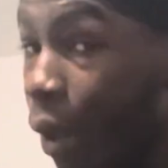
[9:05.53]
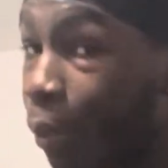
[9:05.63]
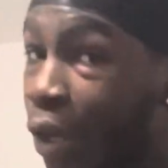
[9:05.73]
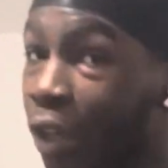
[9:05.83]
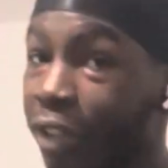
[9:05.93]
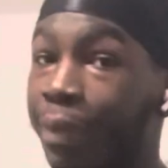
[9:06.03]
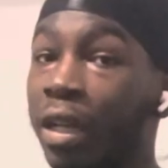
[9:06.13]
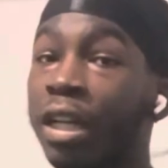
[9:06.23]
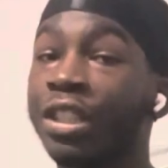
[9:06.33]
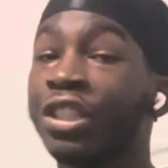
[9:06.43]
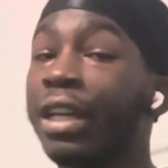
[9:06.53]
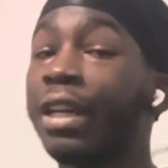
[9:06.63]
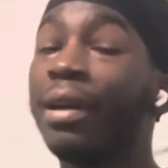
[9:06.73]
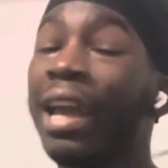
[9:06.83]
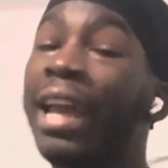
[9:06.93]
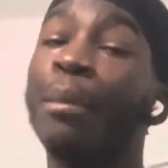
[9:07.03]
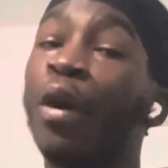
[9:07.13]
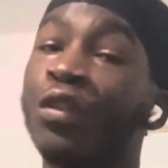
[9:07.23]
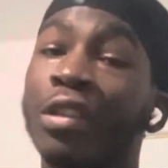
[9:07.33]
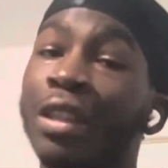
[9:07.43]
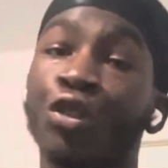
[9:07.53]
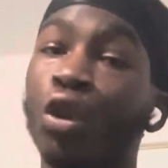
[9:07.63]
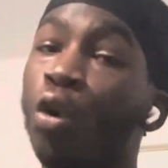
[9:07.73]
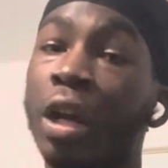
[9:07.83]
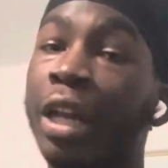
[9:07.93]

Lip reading: because it's my last year, 8 months is literally all I